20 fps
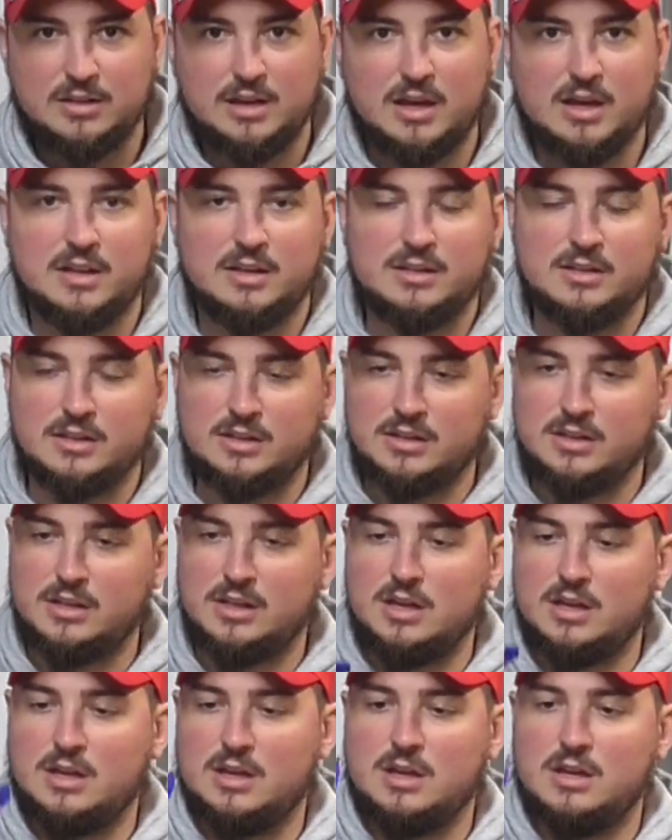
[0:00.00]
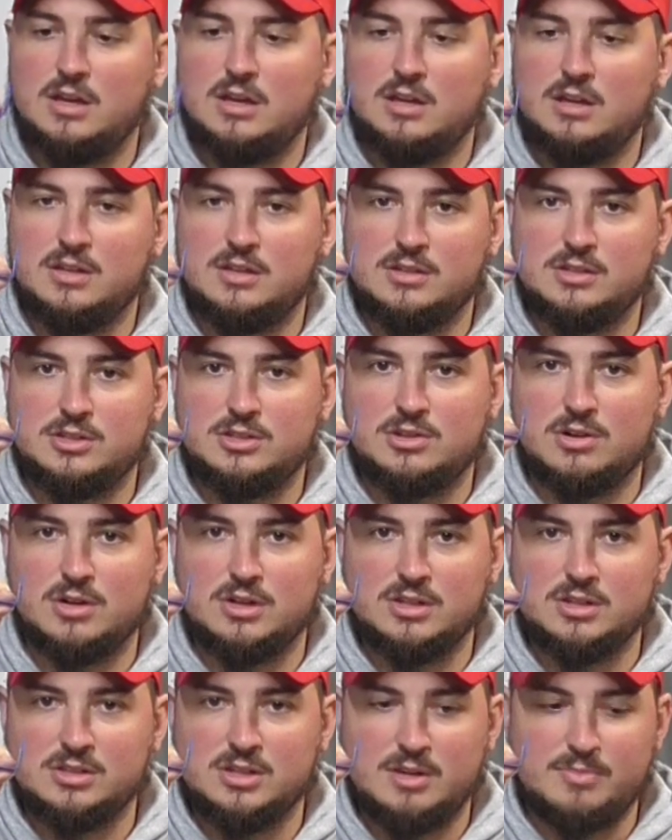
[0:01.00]
dandy
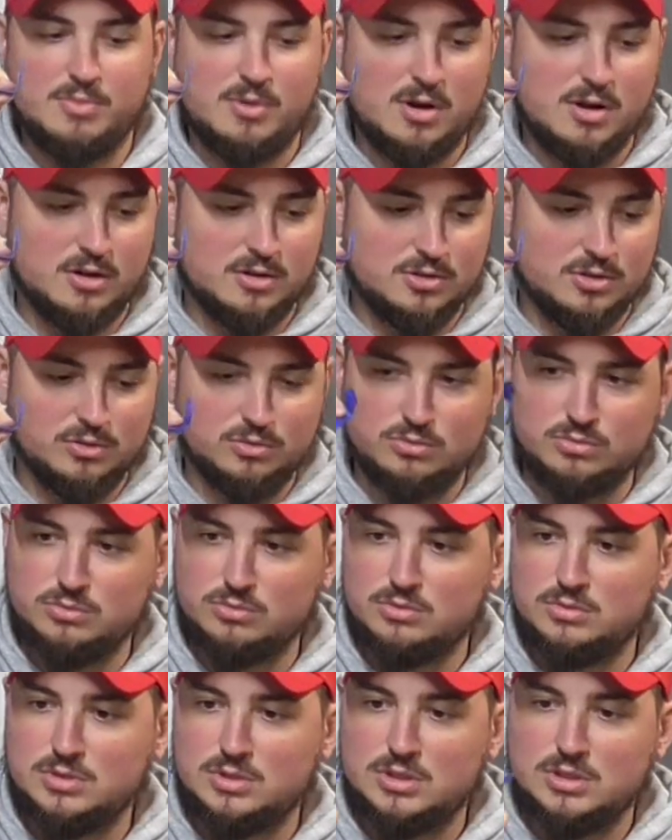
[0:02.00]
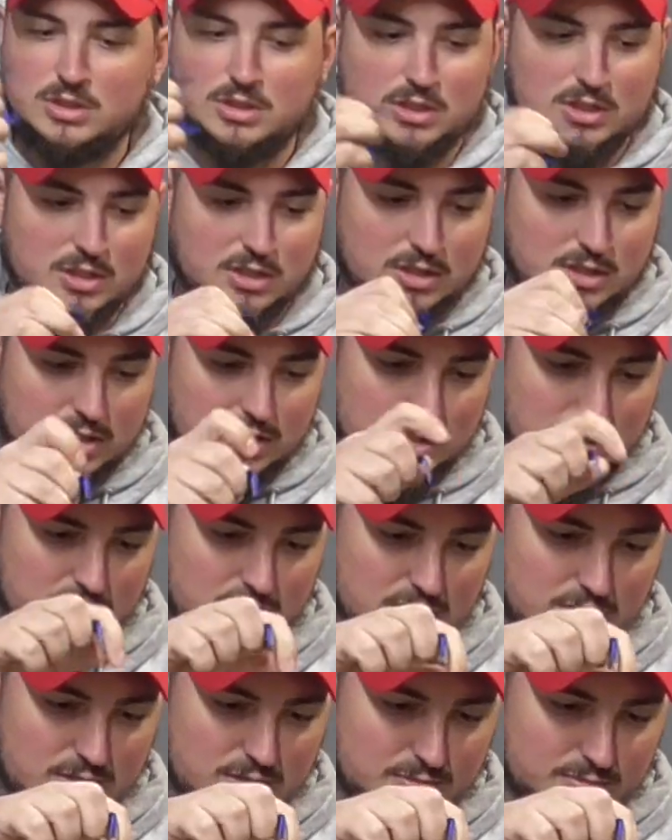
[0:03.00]
string separator tool.
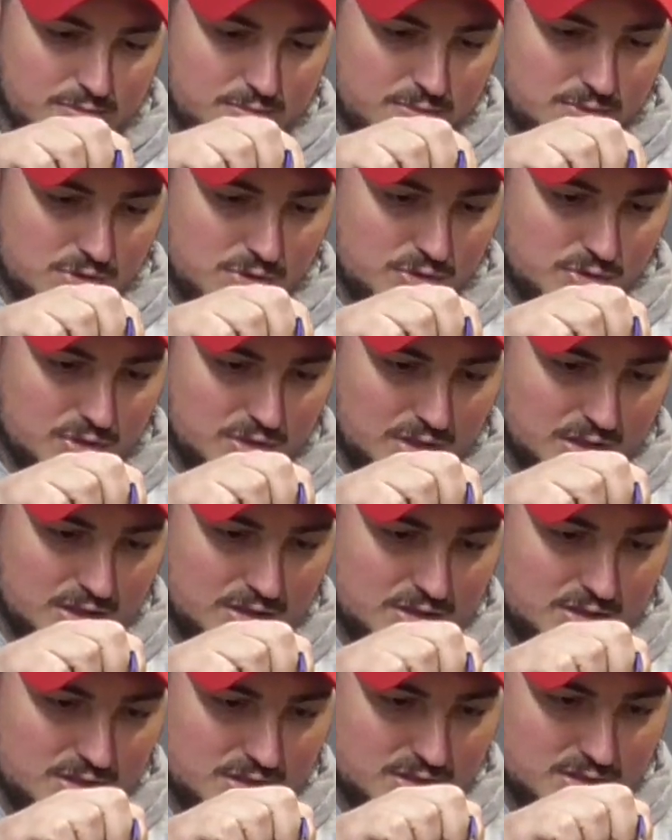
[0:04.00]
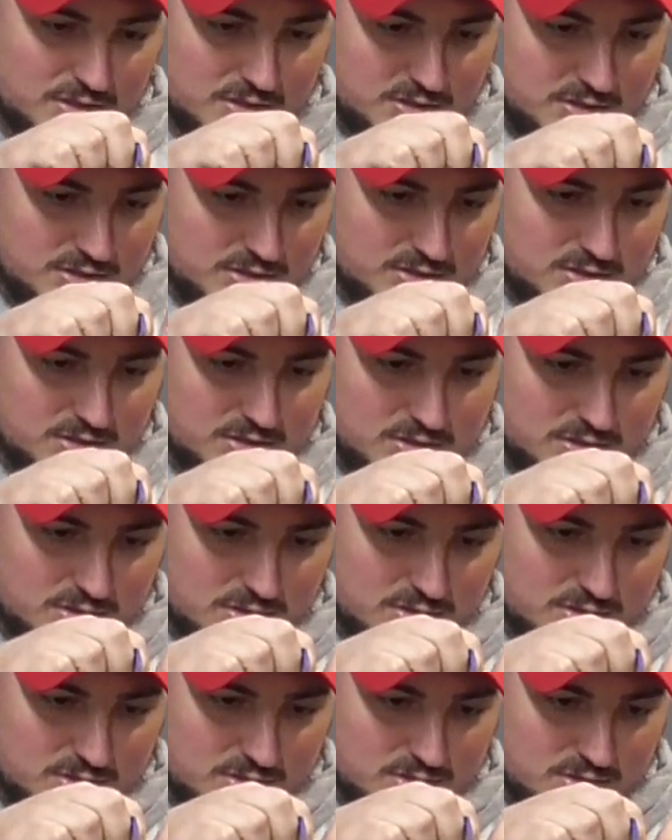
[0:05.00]
You can get
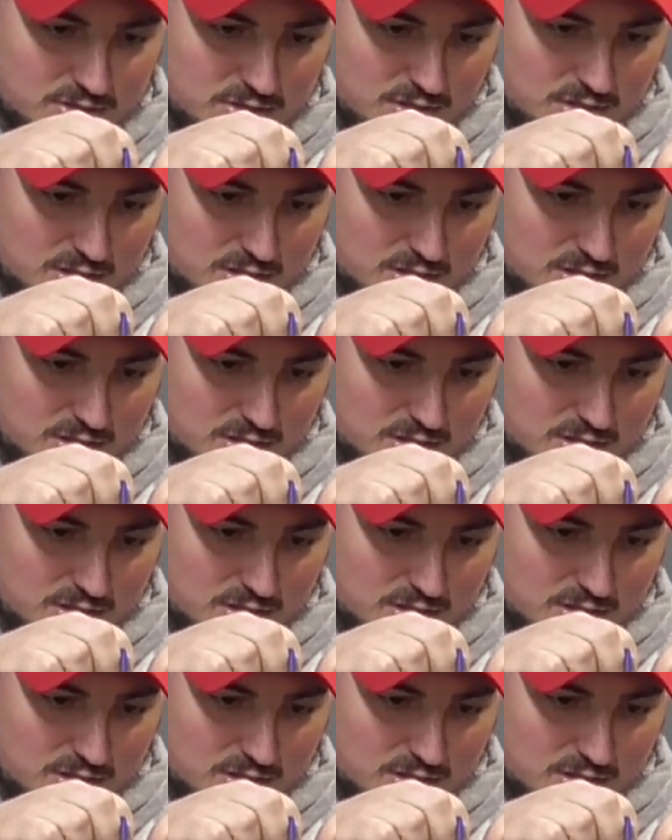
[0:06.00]
this